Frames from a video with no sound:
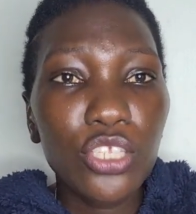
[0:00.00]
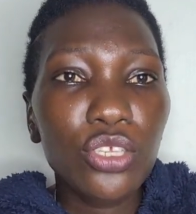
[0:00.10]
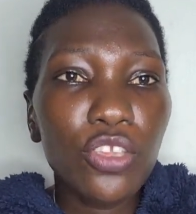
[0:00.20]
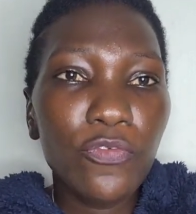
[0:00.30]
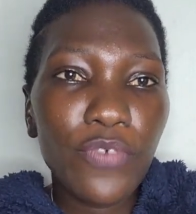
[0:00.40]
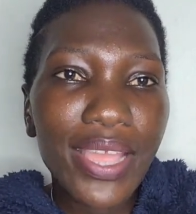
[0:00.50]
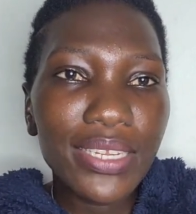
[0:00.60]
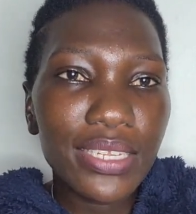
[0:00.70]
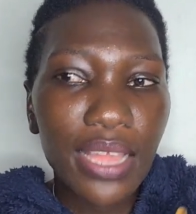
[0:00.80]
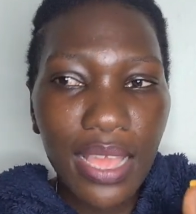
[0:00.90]
So you
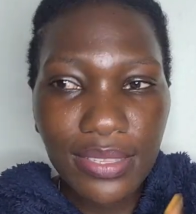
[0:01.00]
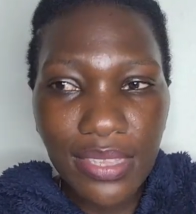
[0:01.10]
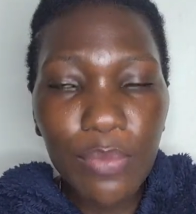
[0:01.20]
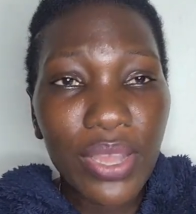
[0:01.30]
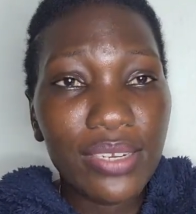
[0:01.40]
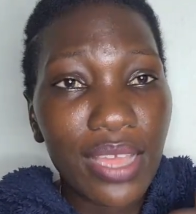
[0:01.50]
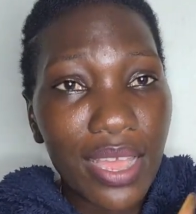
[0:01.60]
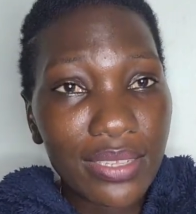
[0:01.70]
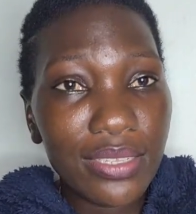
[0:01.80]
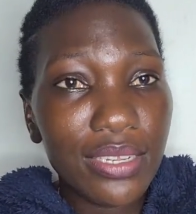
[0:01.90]
find someone
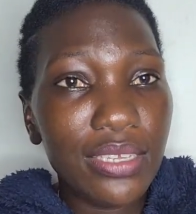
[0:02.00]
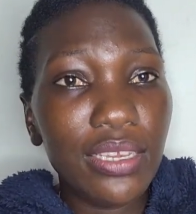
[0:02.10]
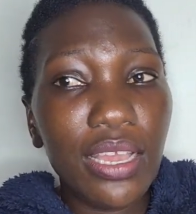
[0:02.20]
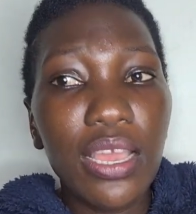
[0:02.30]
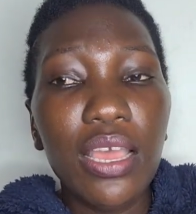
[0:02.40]
hustling,